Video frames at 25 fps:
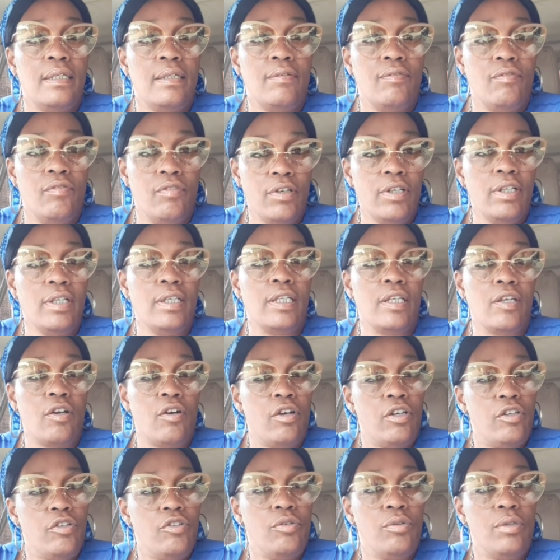Really,
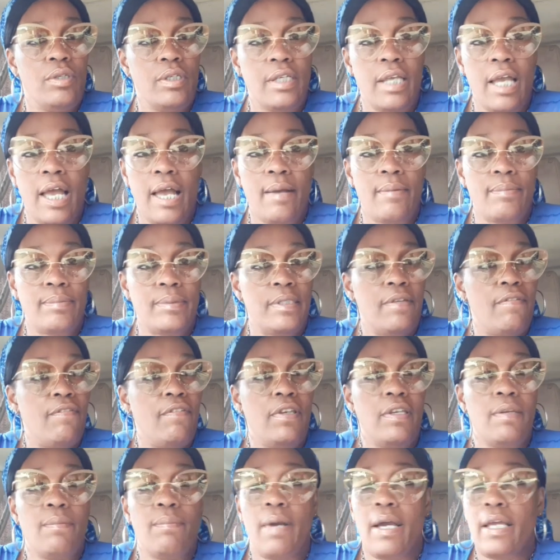are you the cops? If
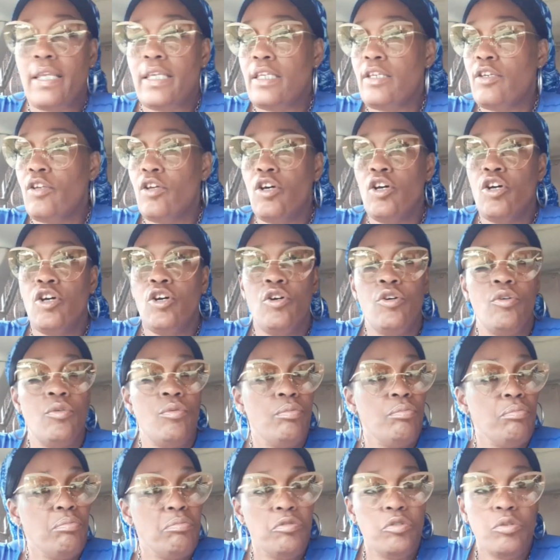anybody
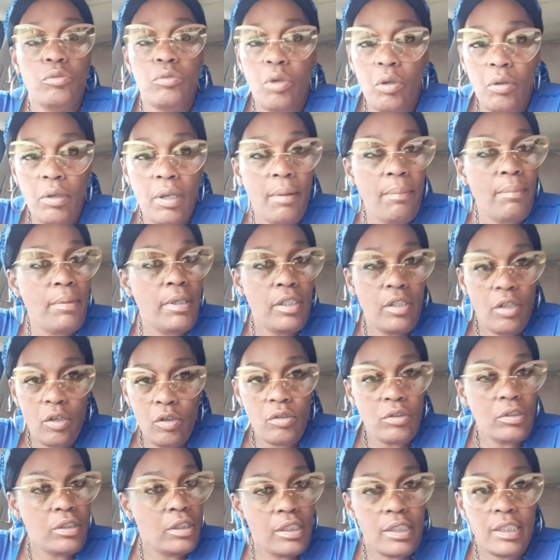know, you know, let me
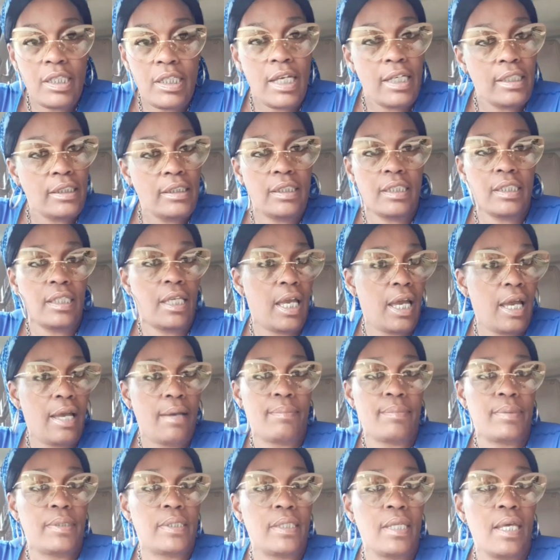know. Is Tasha the
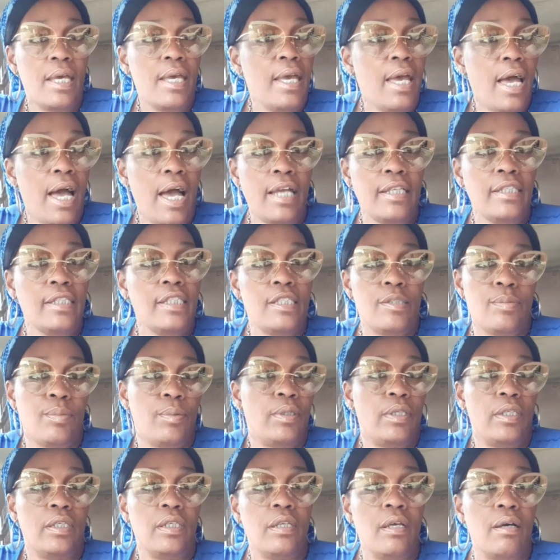cops? I just
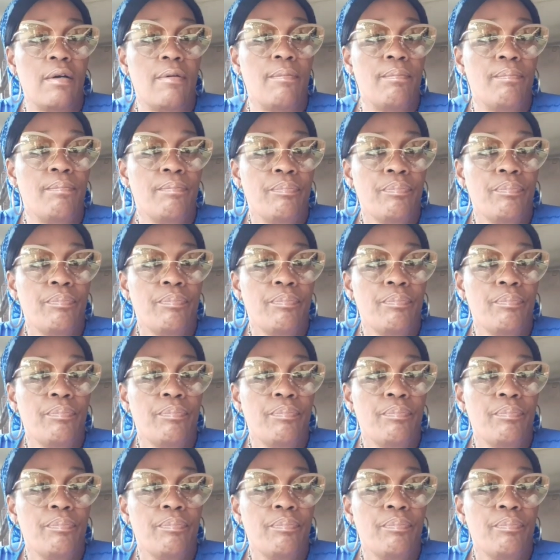want to know.